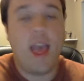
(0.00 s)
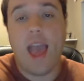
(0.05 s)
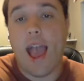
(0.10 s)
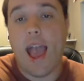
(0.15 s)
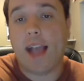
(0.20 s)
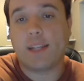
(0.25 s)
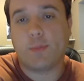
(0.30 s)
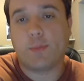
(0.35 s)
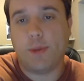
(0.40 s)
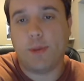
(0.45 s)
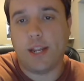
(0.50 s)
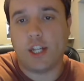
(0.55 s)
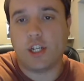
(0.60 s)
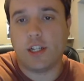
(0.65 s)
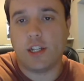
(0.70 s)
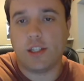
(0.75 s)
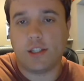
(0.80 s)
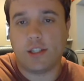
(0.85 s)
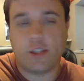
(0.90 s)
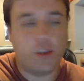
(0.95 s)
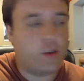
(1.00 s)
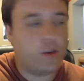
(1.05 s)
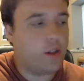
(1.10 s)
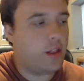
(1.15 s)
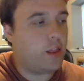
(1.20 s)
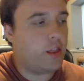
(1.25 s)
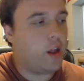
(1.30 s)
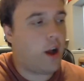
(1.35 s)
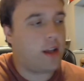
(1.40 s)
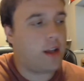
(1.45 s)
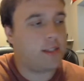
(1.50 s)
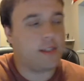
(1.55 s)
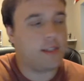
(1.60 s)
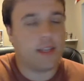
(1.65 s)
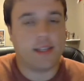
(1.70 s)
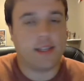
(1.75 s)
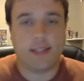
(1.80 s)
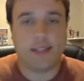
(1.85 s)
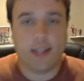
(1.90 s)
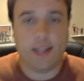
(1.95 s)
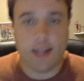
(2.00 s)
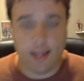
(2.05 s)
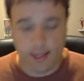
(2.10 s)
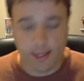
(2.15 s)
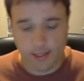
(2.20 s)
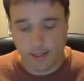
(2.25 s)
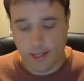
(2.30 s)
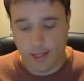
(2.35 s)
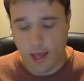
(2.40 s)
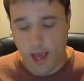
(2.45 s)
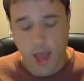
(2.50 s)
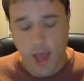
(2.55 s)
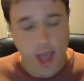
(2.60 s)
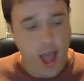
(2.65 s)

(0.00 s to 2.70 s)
expeditions to lost cities.